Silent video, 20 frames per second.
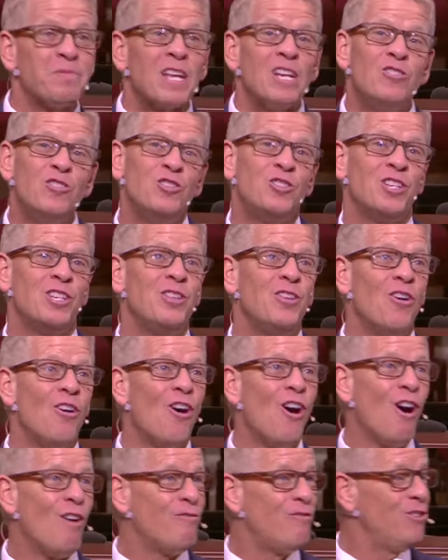She's in the
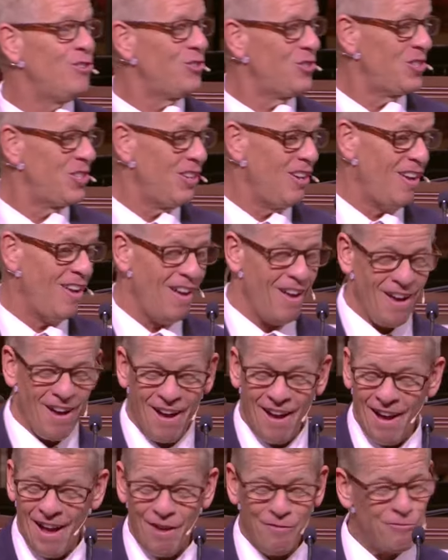office
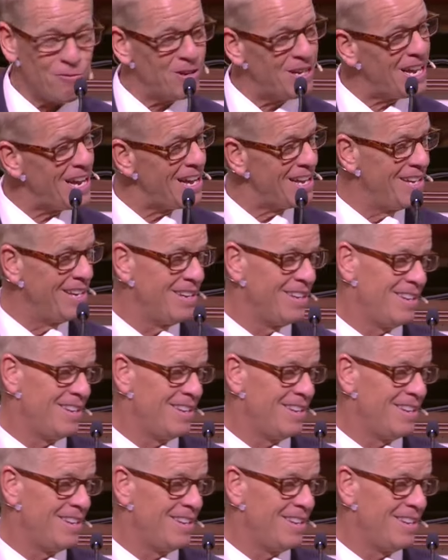every day.